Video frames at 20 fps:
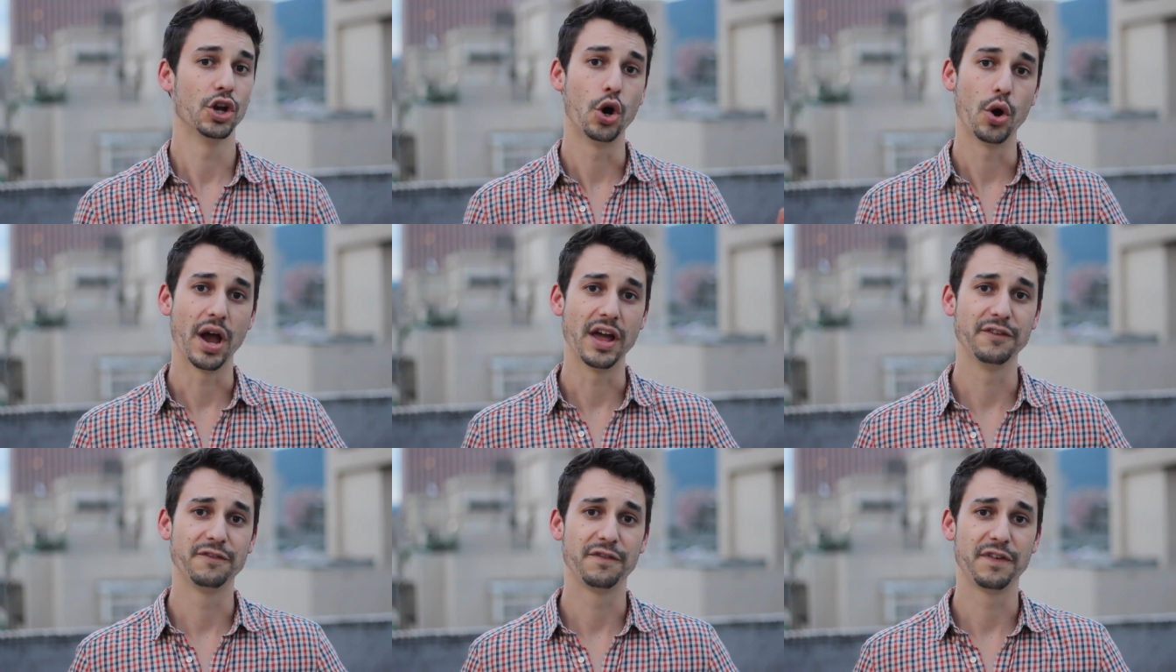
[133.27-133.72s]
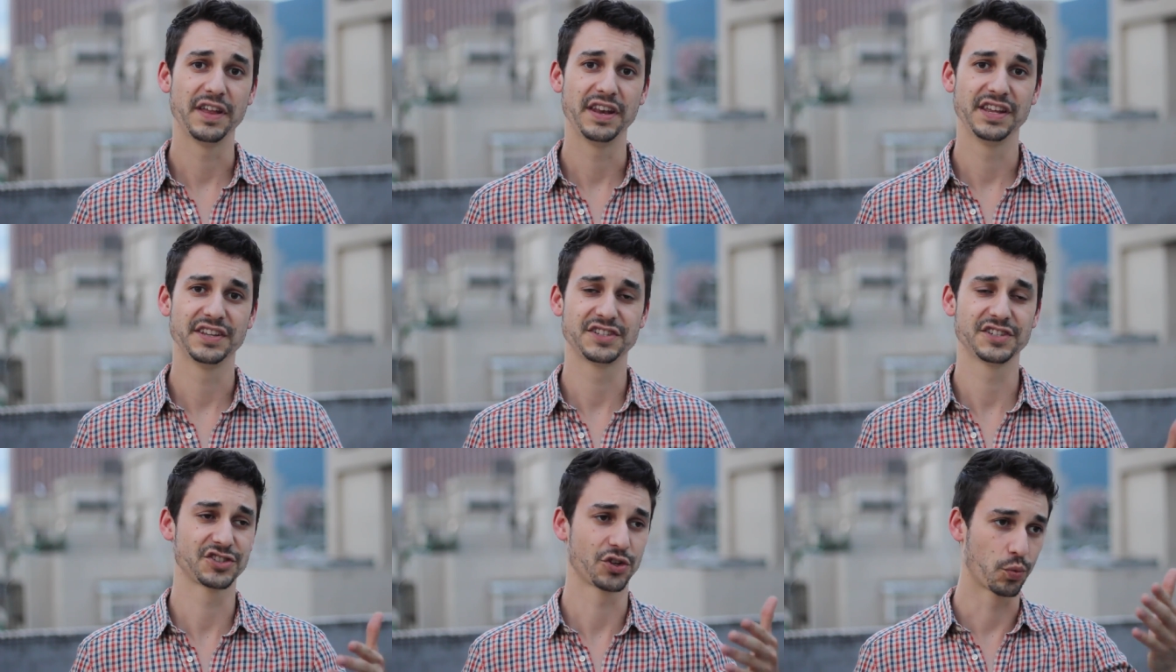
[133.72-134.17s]
You know, and
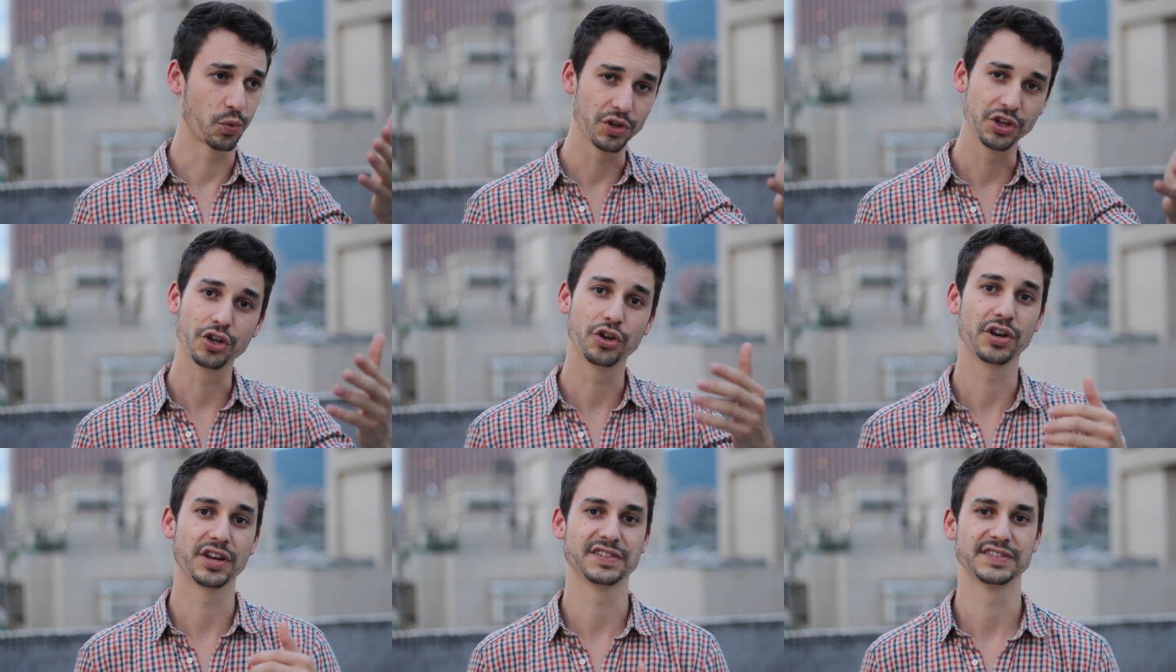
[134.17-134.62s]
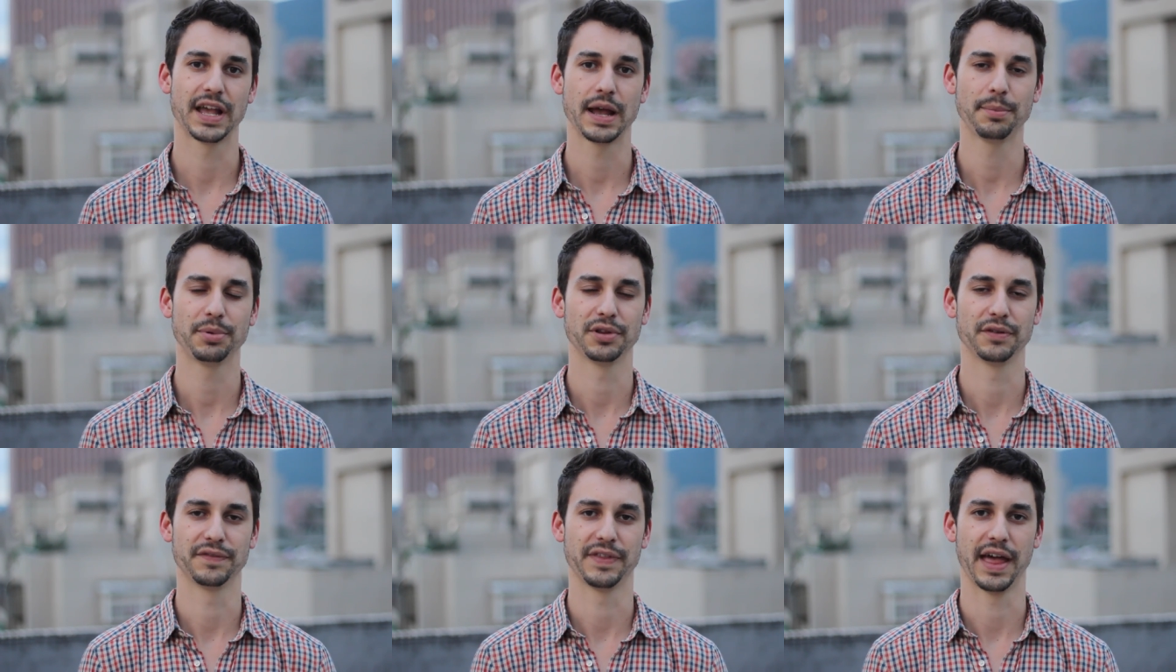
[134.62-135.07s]
fitness is a really good
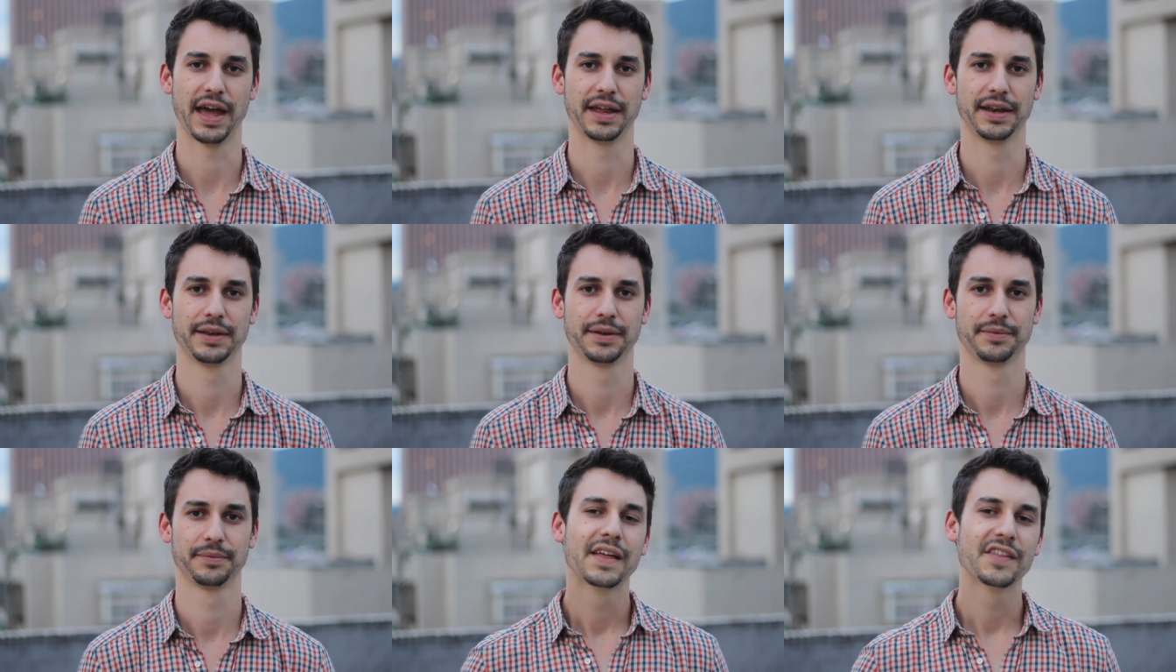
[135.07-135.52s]
example of that.